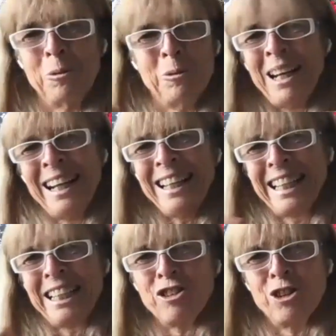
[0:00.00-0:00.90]
Well, I
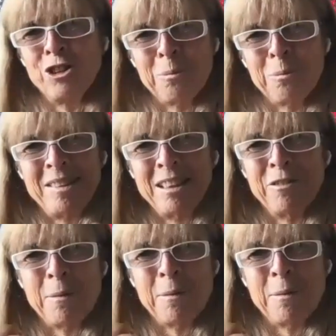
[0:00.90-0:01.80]
cannot call
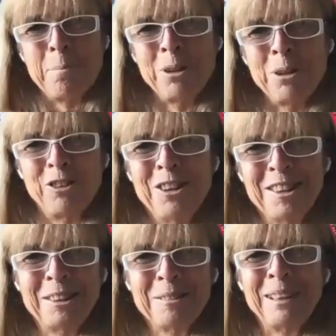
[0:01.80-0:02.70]
myself a poet, of
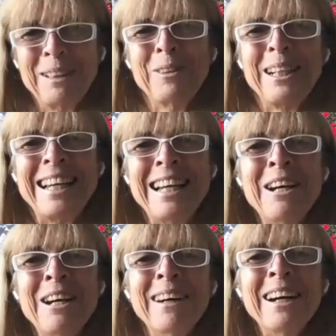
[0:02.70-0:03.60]
course, but
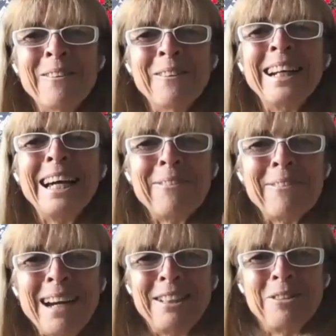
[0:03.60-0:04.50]
when I
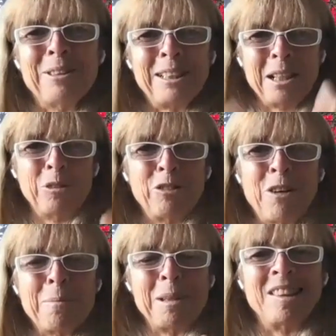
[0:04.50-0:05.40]
write what comes
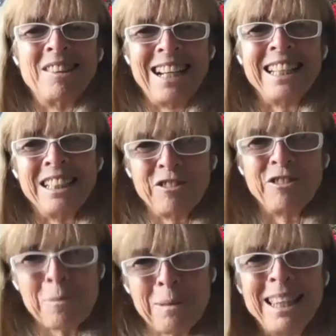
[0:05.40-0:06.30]
from inside, and
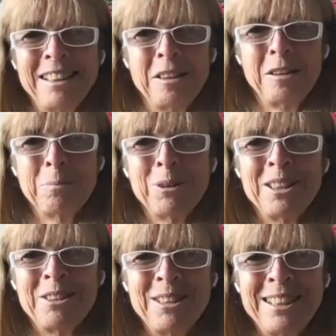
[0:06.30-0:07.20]
for me, that is
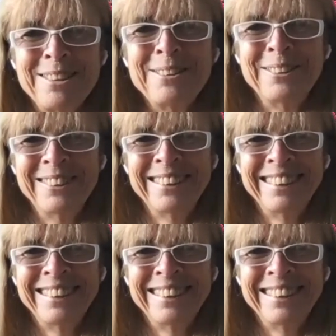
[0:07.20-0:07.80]
poetry too.